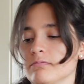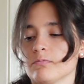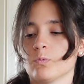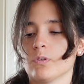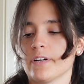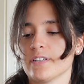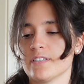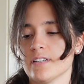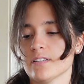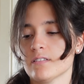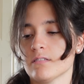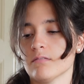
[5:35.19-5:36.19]
what is
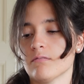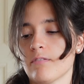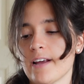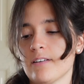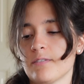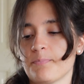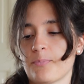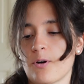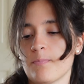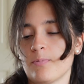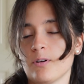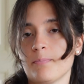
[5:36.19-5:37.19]
this? Red,
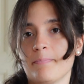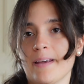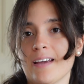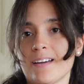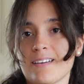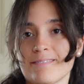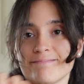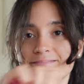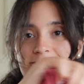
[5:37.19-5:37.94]
purple, pink.